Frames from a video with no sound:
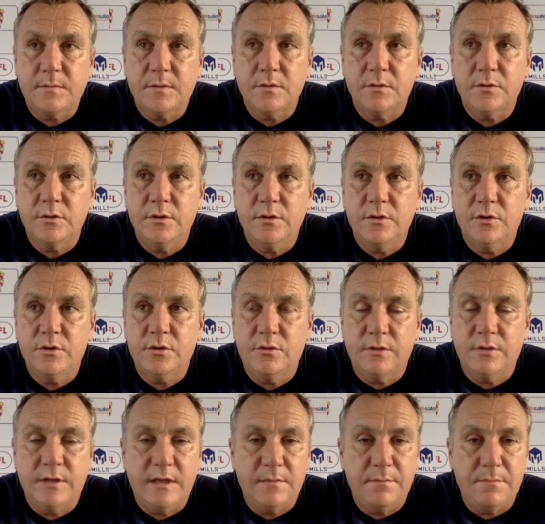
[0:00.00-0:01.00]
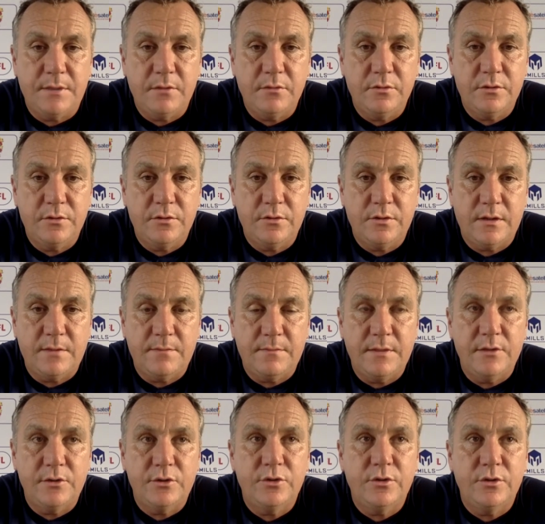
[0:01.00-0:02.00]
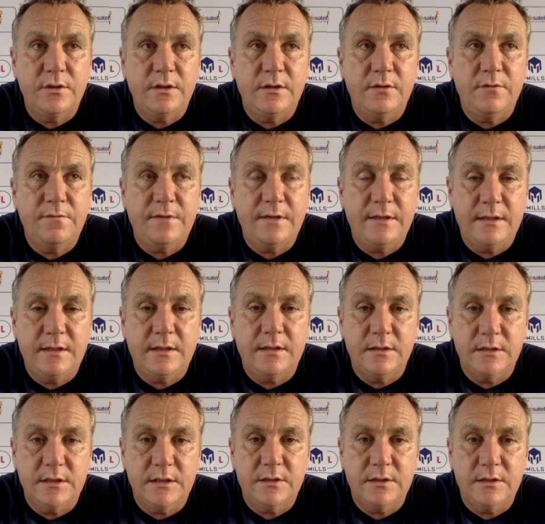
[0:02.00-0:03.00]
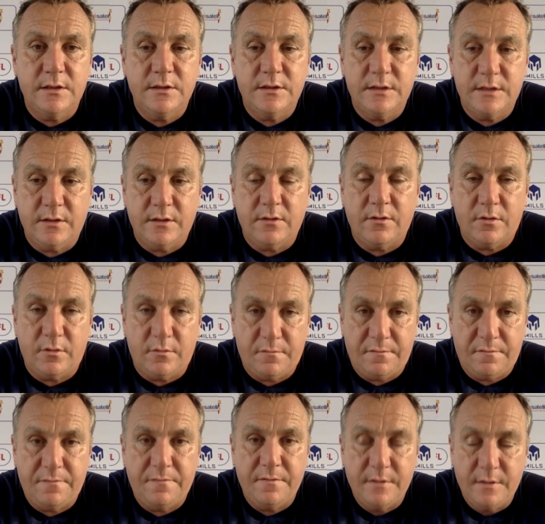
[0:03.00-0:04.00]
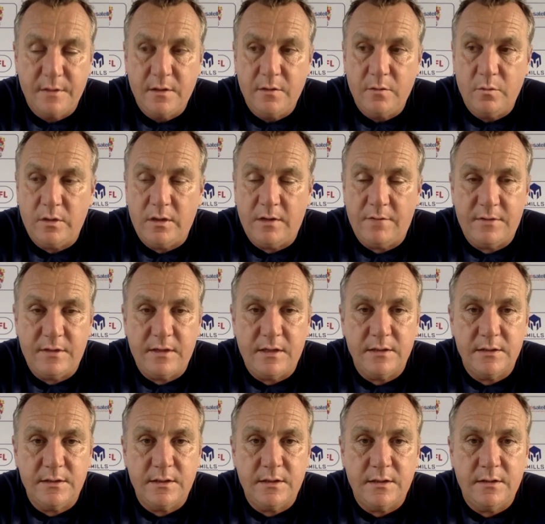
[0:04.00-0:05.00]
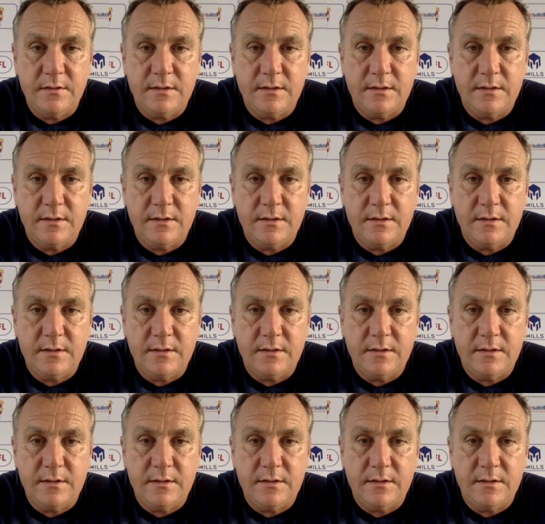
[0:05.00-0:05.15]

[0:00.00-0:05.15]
So you just got to keep building on it and make sure that you find the consistency of whatever it is that you